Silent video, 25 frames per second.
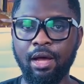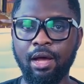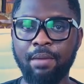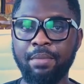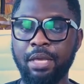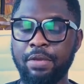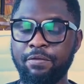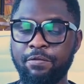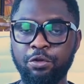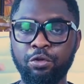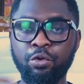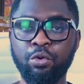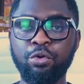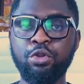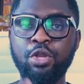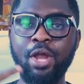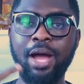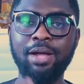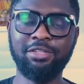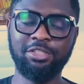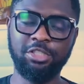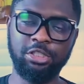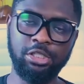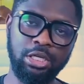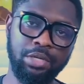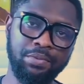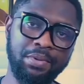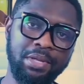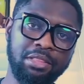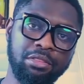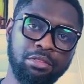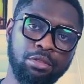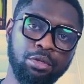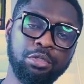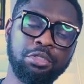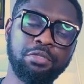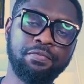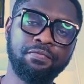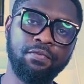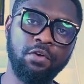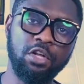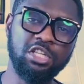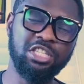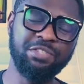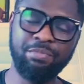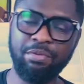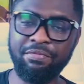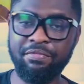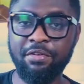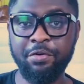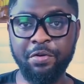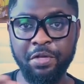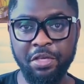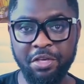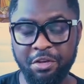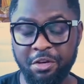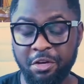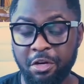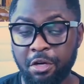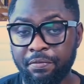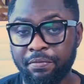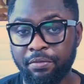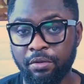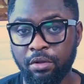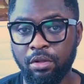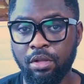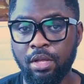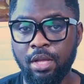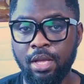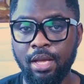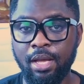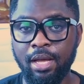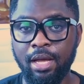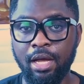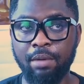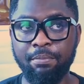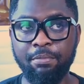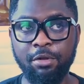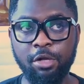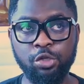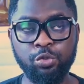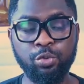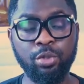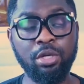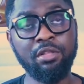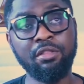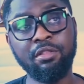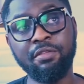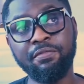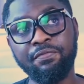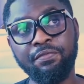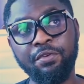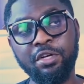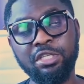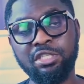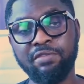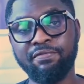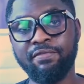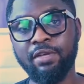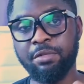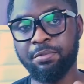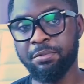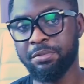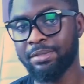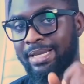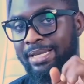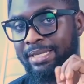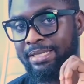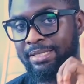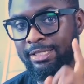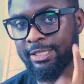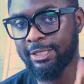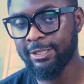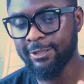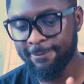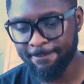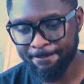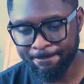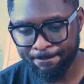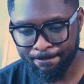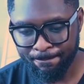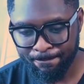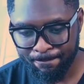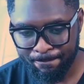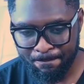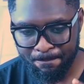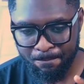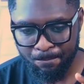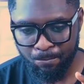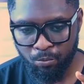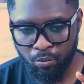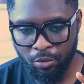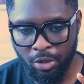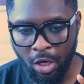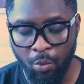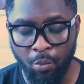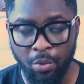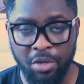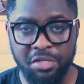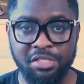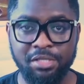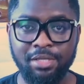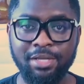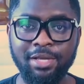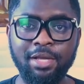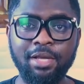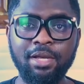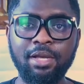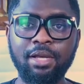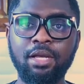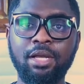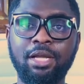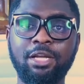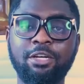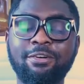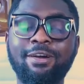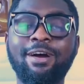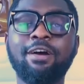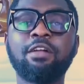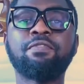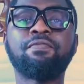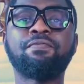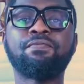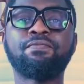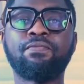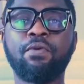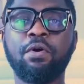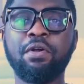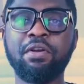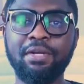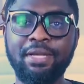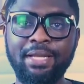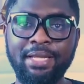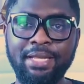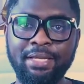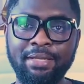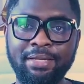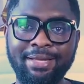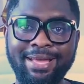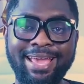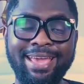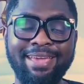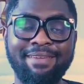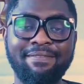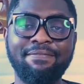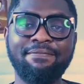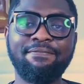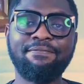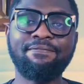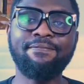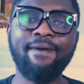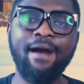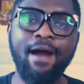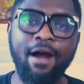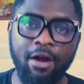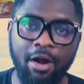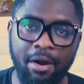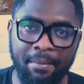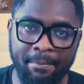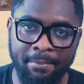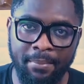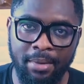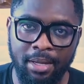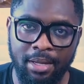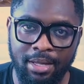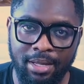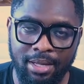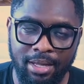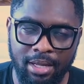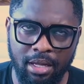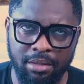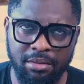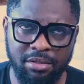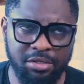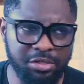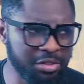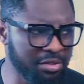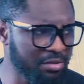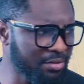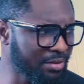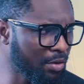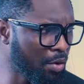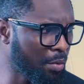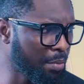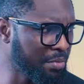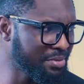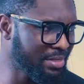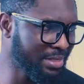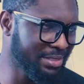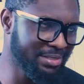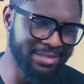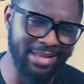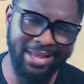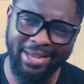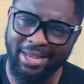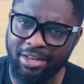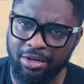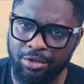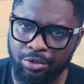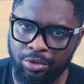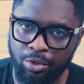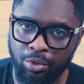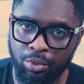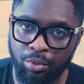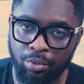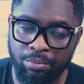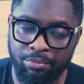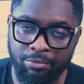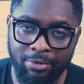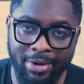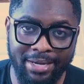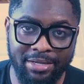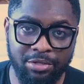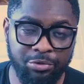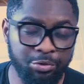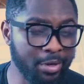If you don't know how to generate those funds, be very careful, because one of the first investments I did was crowdfunding a farm. This is almost a decade ago, right?